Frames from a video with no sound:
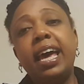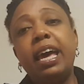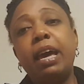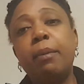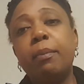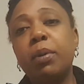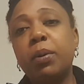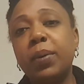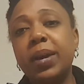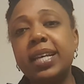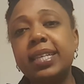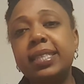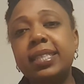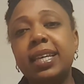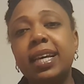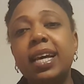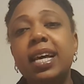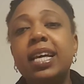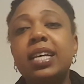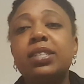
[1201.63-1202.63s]
and
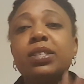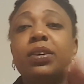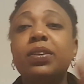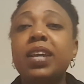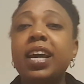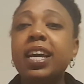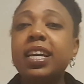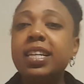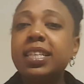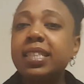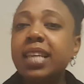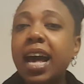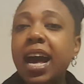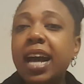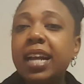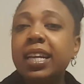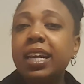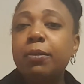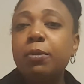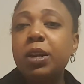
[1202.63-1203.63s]
Marissa. So they
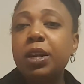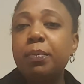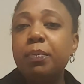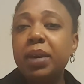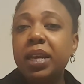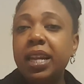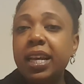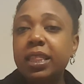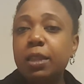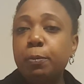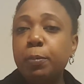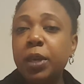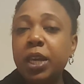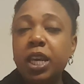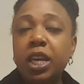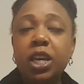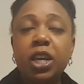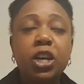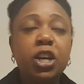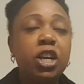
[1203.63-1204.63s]
decide they want to meet at the
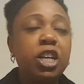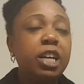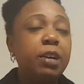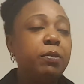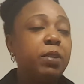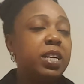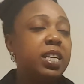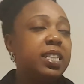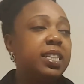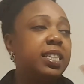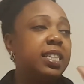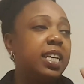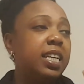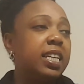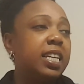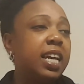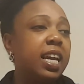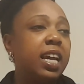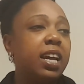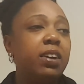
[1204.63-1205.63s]
pier. They want to sit
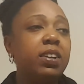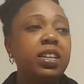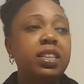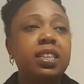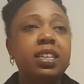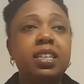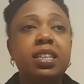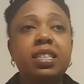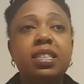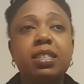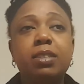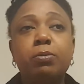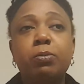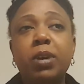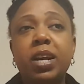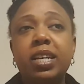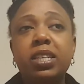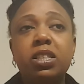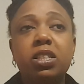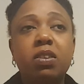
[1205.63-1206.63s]
down at this
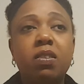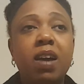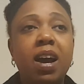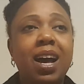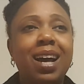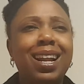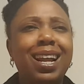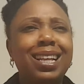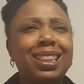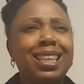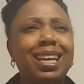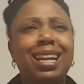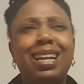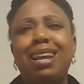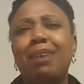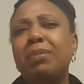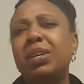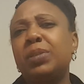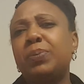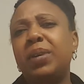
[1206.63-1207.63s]
restaurant. I think
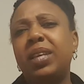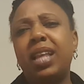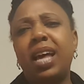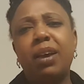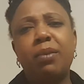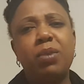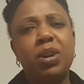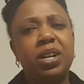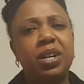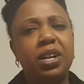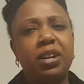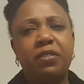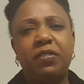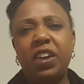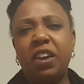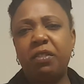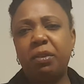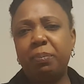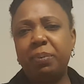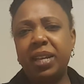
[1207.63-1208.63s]
that must be like one of their
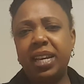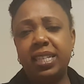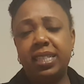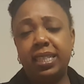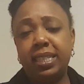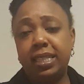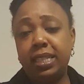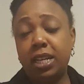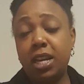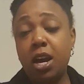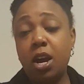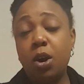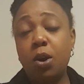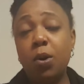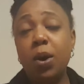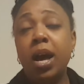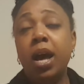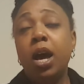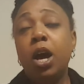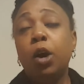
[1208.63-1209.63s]
favorite places to
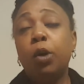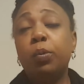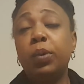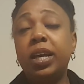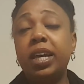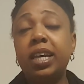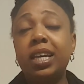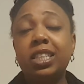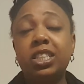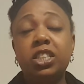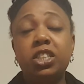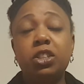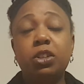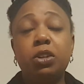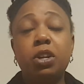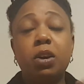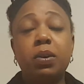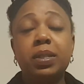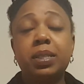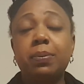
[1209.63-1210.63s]
go, which, you
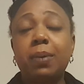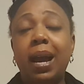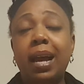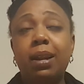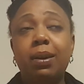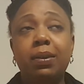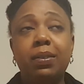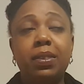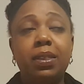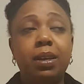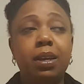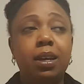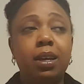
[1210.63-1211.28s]
know, is right on